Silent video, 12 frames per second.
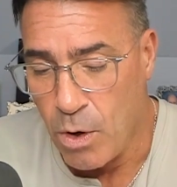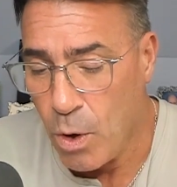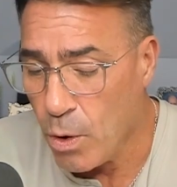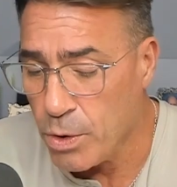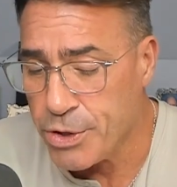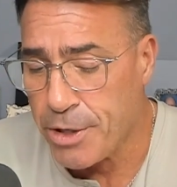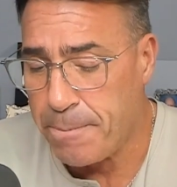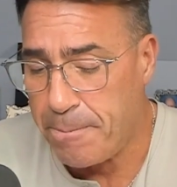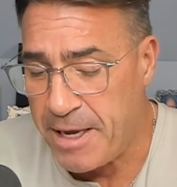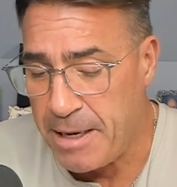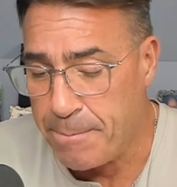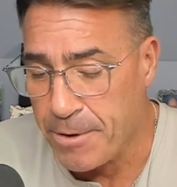Older
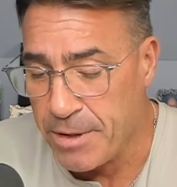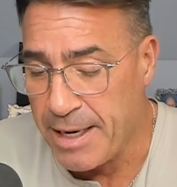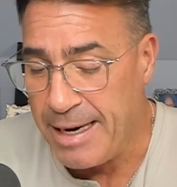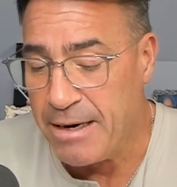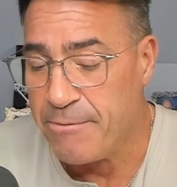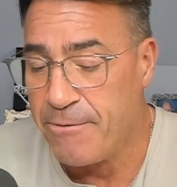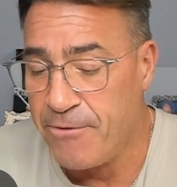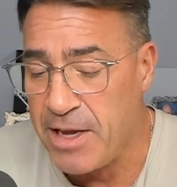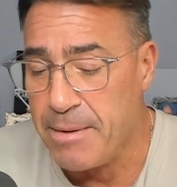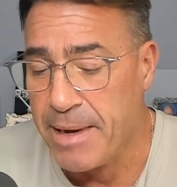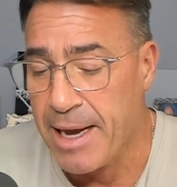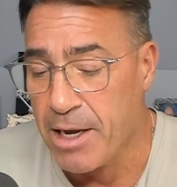people and
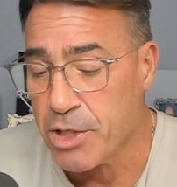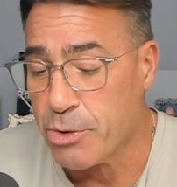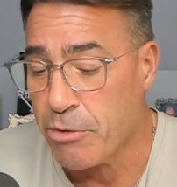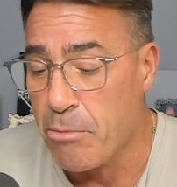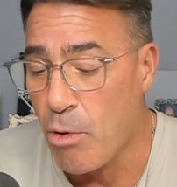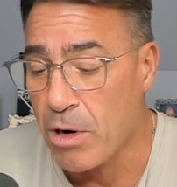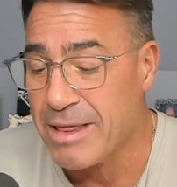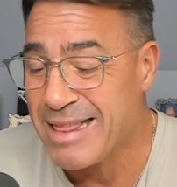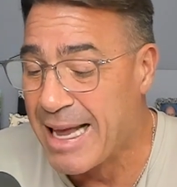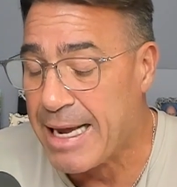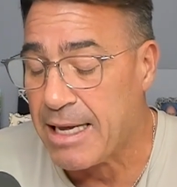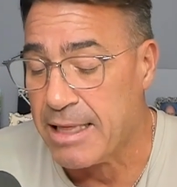females were more
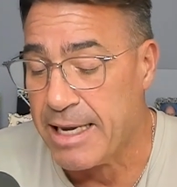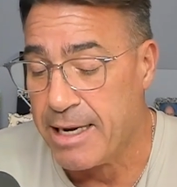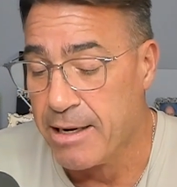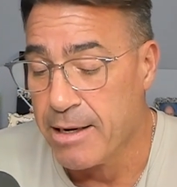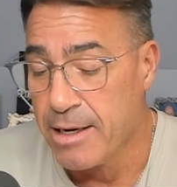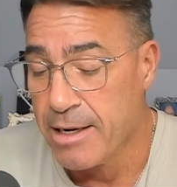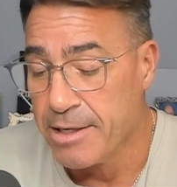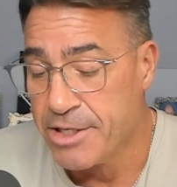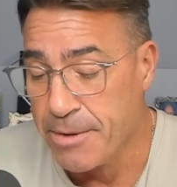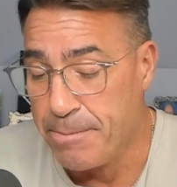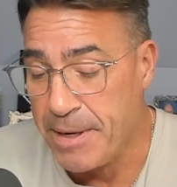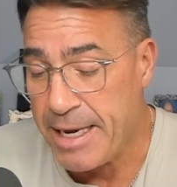likely
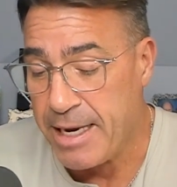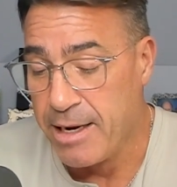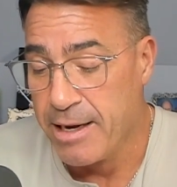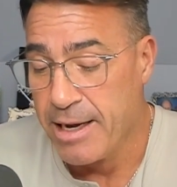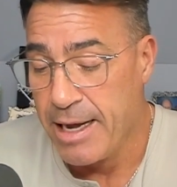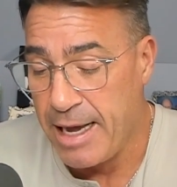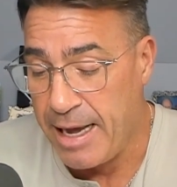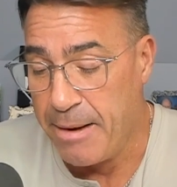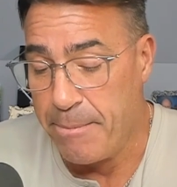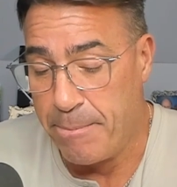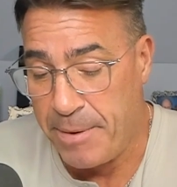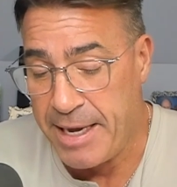to be
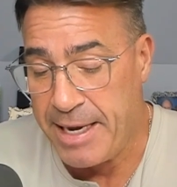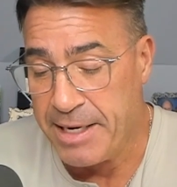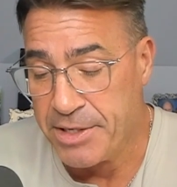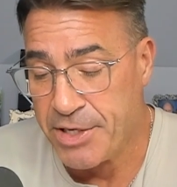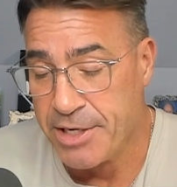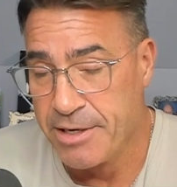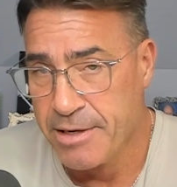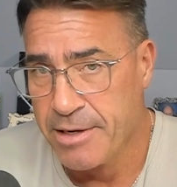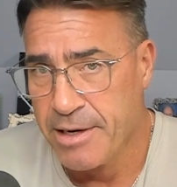MPs.